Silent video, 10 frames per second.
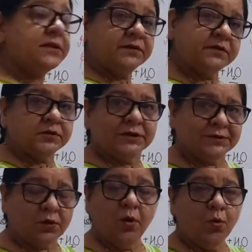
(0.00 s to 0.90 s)
this is
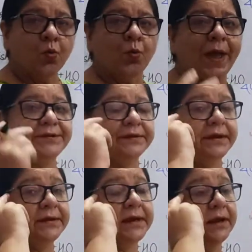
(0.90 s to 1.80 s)
also
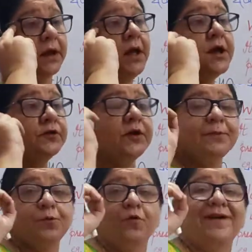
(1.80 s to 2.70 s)
white in color. So
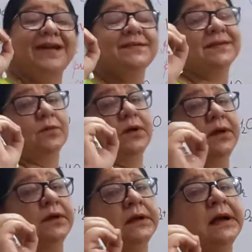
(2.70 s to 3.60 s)
it provides
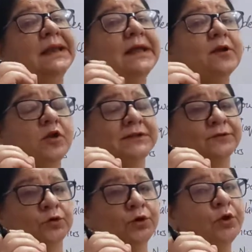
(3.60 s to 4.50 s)
color
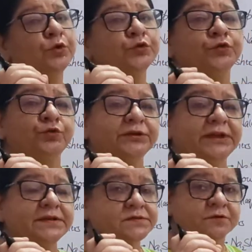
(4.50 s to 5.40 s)
also to
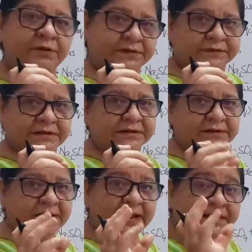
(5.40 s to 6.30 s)
these
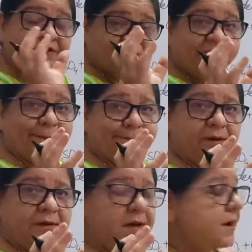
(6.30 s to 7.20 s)
crystals and the
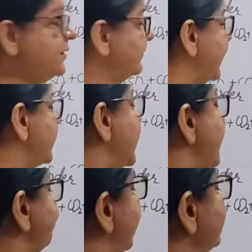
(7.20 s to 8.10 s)
shape, right?
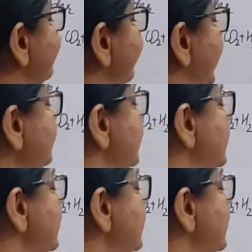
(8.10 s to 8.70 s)
But when